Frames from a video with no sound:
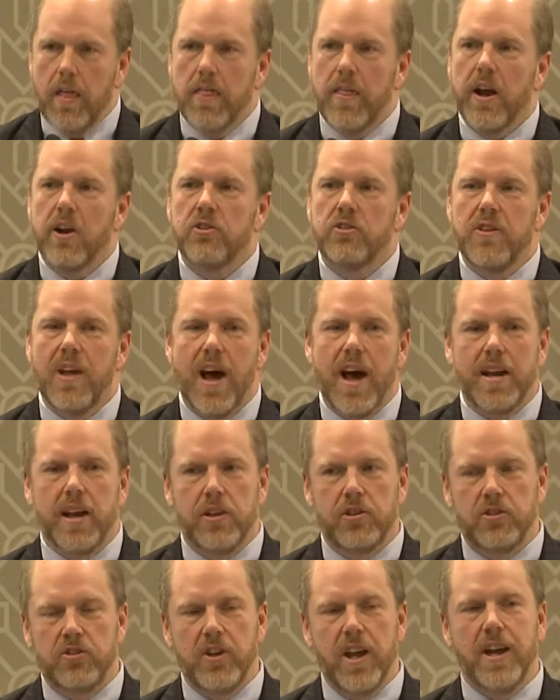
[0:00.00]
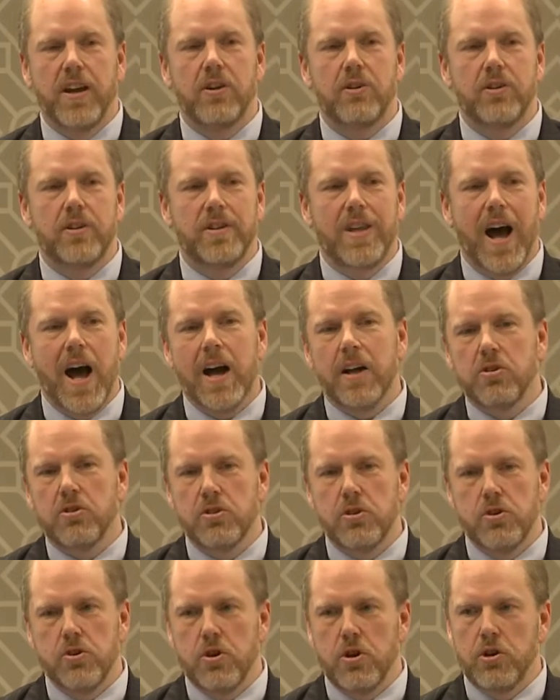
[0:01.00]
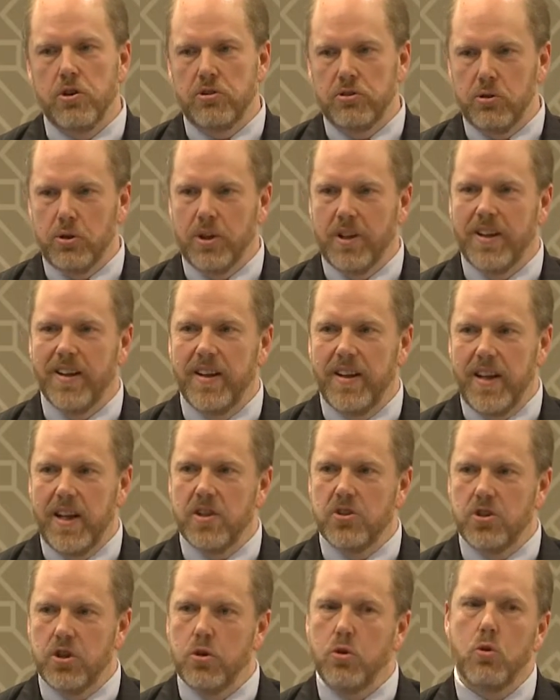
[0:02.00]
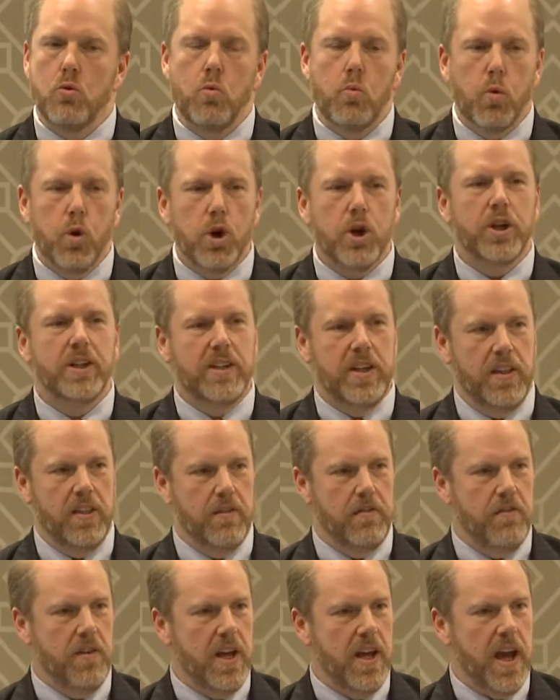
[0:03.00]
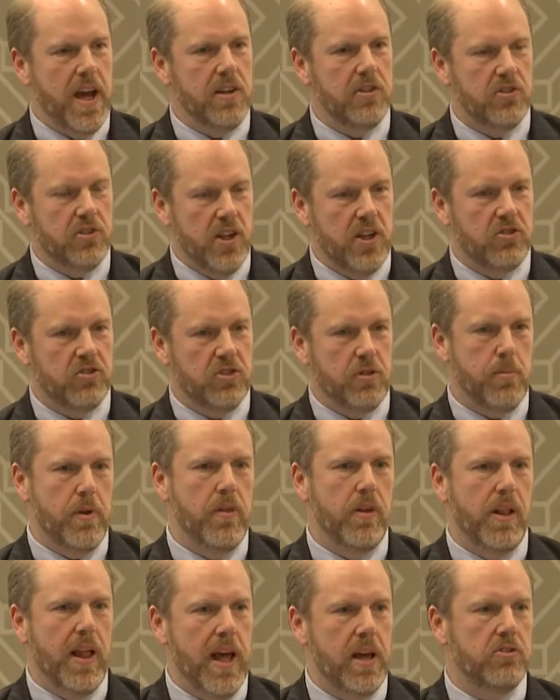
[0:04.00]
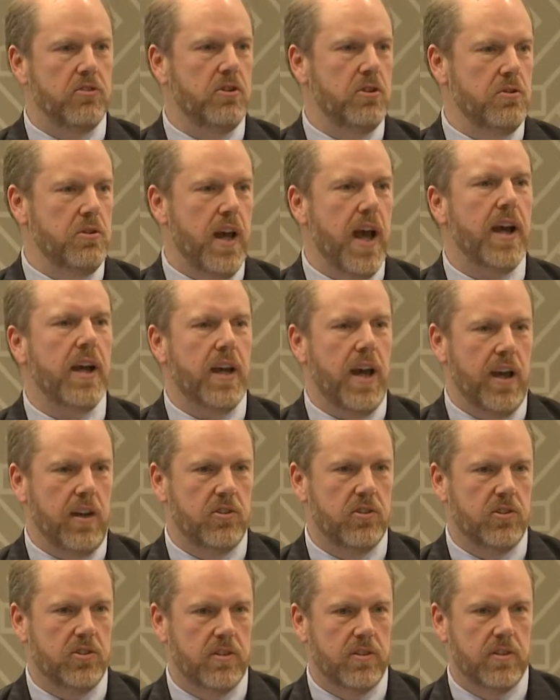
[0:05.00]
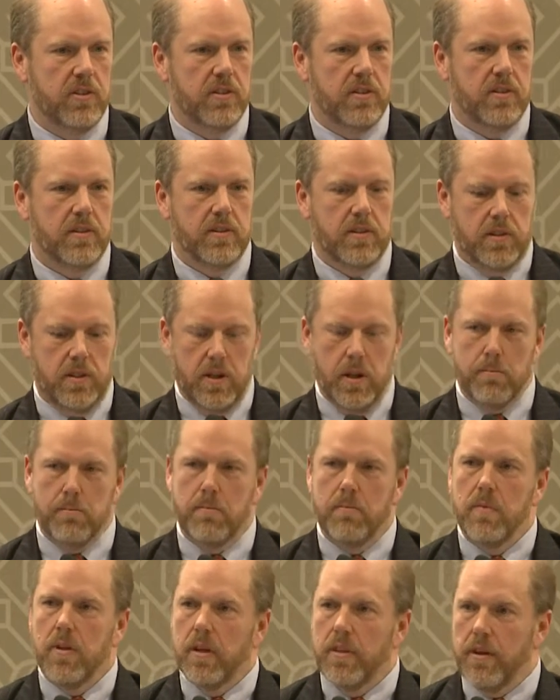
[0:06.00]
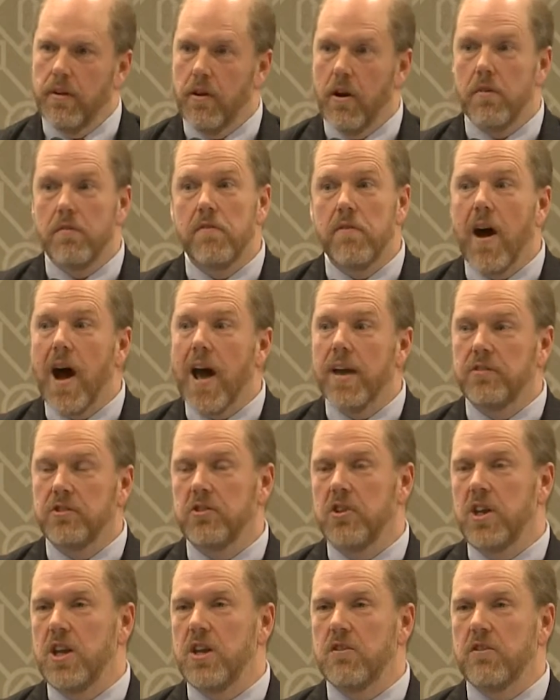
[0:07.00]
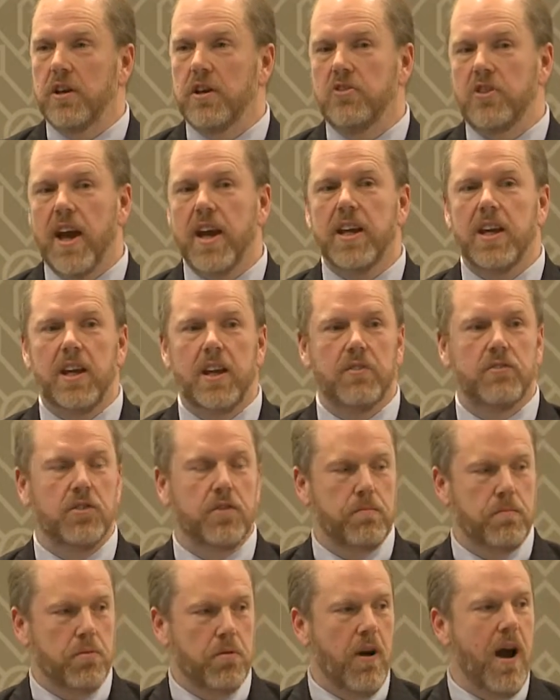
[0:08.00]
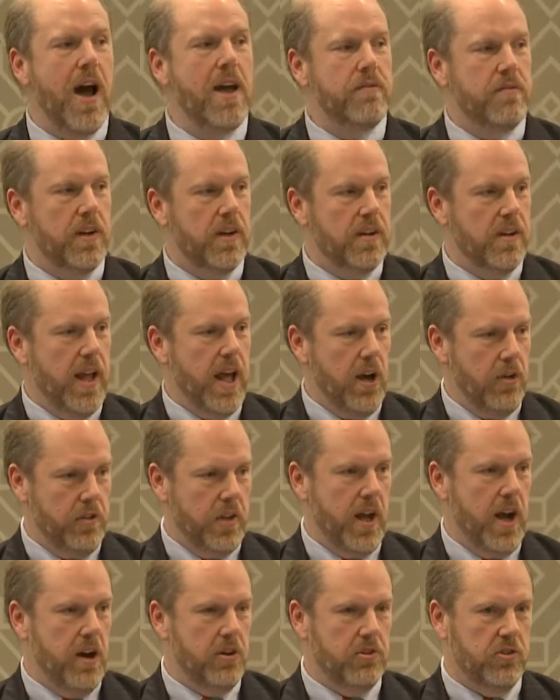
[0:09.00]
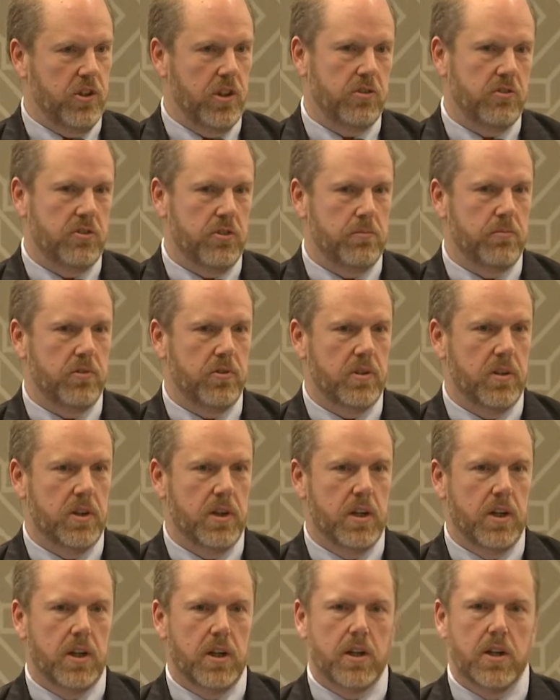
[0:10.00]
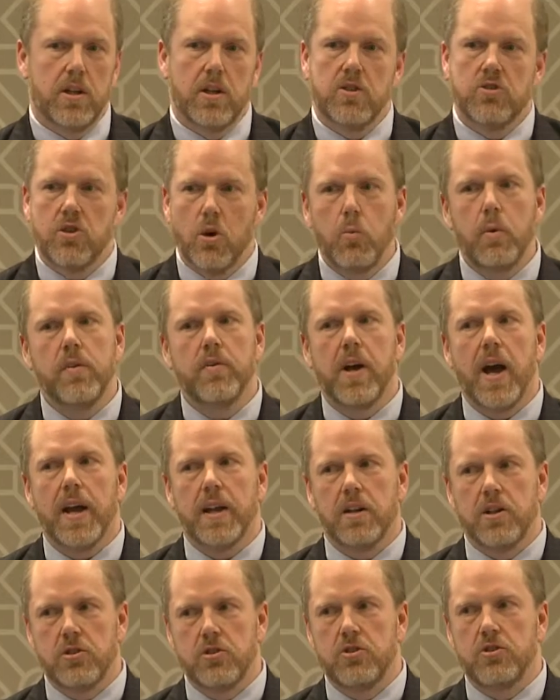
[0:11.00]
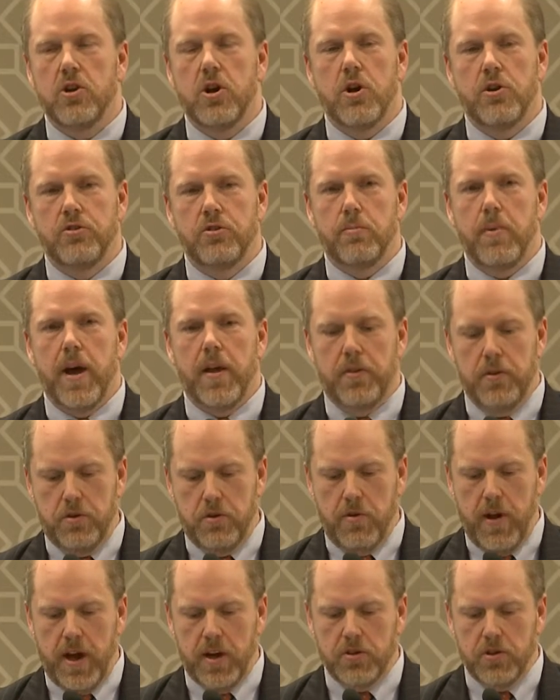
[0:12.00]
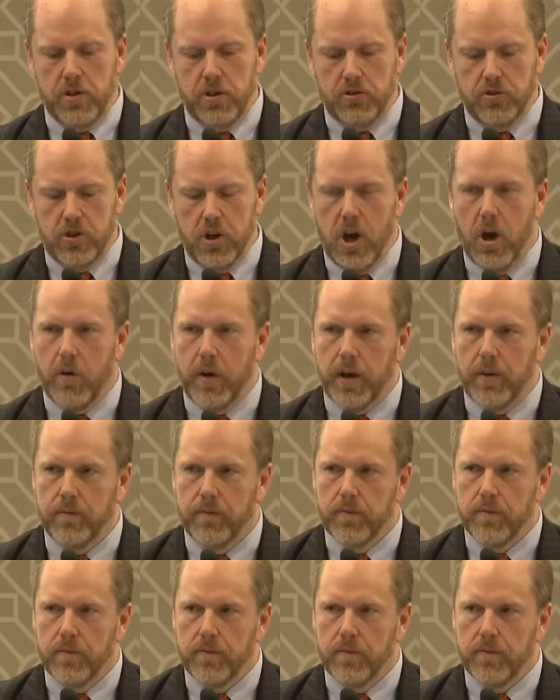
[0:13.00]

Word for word: There's not a single doctor, nurse, or clinician who worked in the VA system in the last two decades. There are five senior executives of private healthcare systems. So we've got concerns about the direction is going.